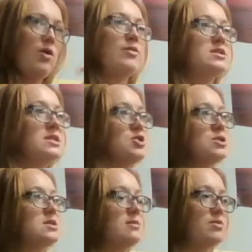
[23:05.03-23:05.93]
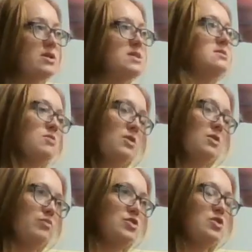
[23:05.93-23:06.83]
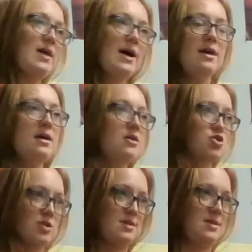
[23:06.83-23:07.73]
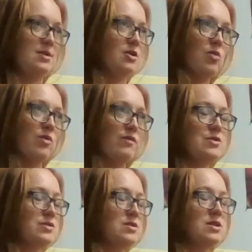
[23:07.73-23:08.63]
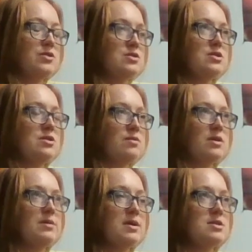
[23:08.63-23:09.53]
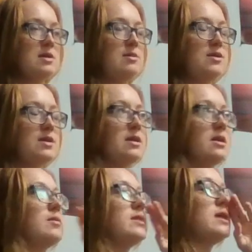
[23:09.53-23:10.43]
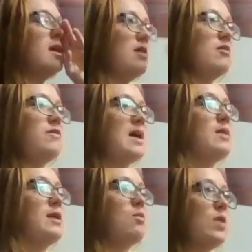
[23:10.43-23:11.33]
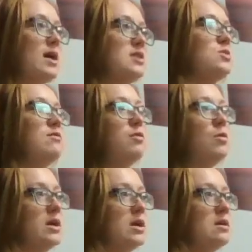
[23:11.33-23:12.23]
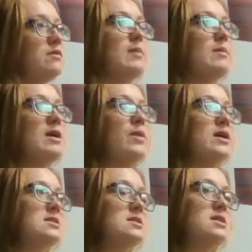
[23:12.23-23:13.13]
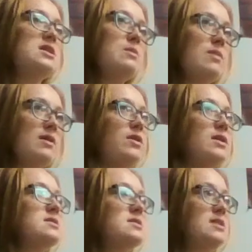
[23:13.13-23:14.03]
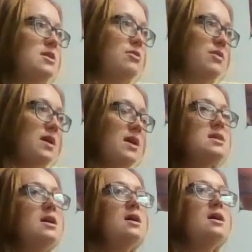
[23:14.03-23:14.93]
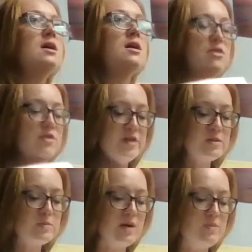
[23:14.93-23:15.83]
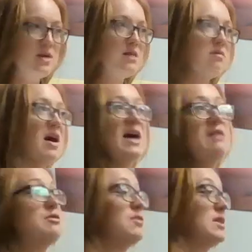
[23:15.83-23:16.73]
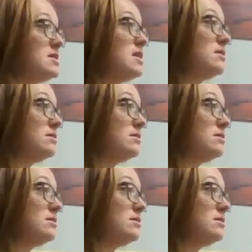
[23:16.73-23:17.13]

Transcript: I'm going to do my just say no refusal skills. We can talk about that later, but like find my way to keep my friends and say no thanks. This might be, I have new friends now.